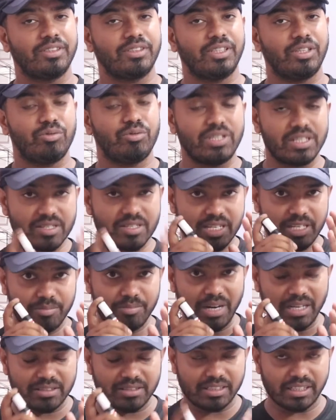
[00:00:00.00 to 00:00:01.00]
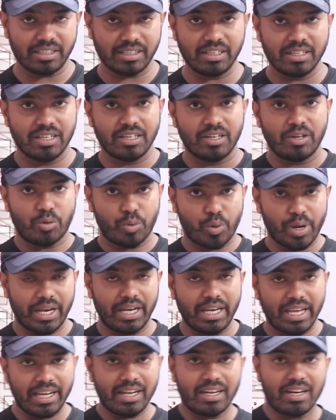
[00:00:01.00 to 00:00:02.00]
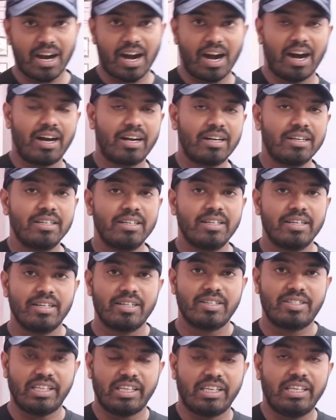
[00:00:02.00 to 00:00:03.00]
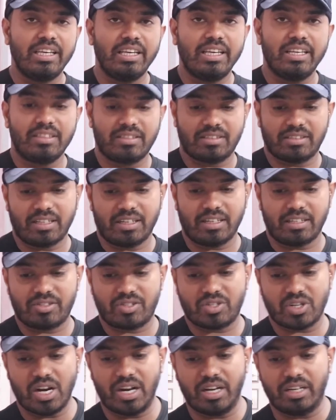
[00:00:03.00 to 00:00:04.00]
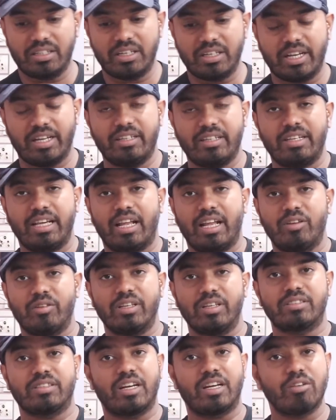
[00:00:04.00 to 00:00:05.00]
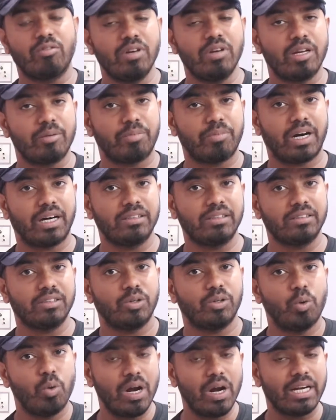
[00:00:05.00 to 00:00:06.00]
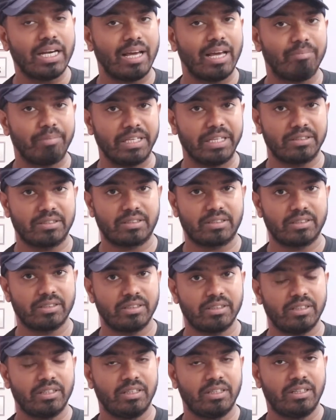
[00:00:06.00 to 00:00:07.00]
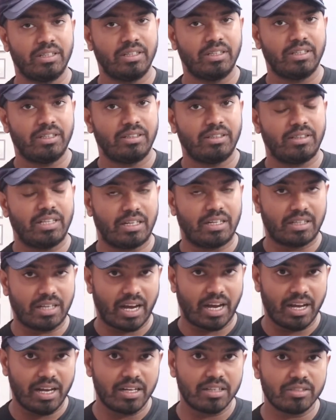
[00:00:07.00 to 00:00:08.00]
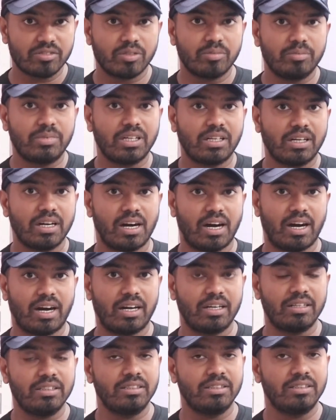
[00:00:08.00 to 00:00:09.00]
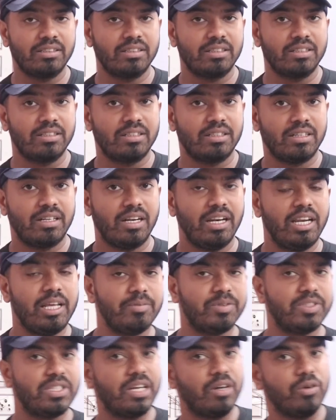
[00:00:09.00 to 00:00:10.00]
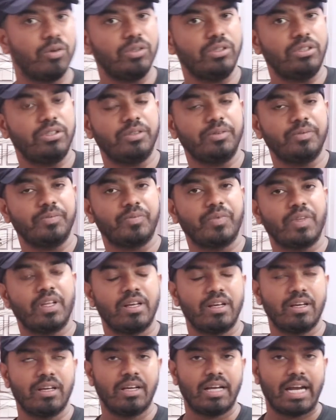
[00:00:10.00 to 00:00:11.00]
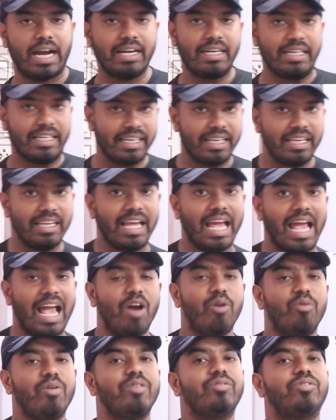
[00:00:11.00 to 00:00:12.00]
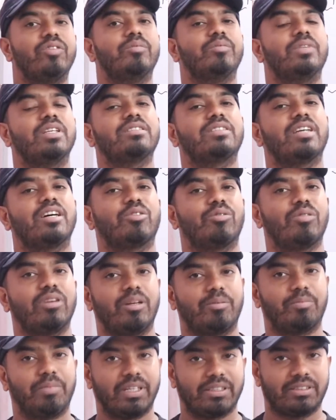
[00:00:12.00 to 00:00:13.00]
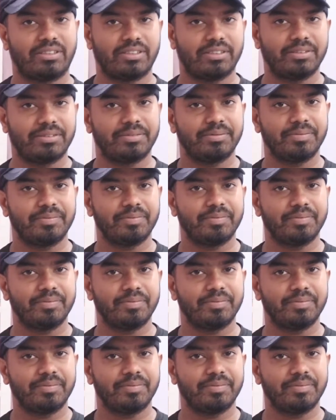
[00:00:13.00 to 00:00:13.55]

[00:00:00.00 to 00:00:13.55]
You just imagine, when a car taking a turn and along a circular path, what happens? The tires of the car leaves the road and taking away from the circular path.